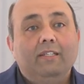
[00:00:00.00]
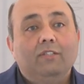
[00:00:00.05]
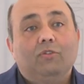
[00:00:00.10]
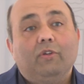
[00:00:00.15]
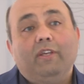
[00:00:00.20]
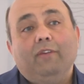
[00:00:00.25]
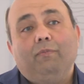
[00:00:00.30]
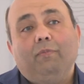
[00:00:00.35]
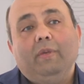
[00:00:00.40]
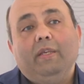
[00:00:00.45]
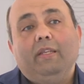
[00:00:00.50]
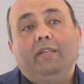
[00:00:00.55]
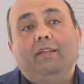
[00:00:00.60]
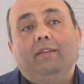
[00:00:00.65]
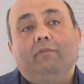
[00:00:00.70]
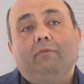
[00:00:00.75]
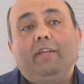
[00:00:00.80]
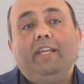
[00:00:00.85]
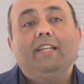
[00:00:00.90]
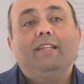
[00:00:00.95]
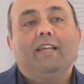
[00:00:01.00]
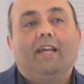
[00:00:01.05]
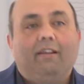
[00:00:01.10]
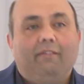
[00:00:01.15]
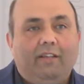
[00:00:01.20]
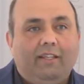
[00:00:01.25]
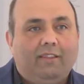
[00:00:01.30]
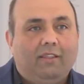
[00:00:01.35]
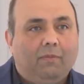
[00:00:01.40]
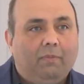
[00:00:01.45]
So if we
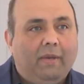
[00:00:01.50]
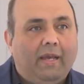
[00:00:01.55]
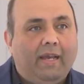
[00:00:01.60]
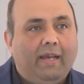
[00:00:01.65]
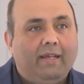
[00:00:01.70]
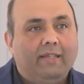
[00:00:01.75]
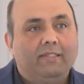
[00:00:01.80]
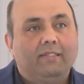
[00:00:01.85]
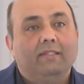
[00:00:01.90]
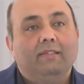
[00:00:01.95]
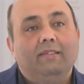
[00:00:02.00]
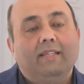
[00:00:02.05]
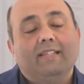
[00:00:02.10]
re-narrate the past,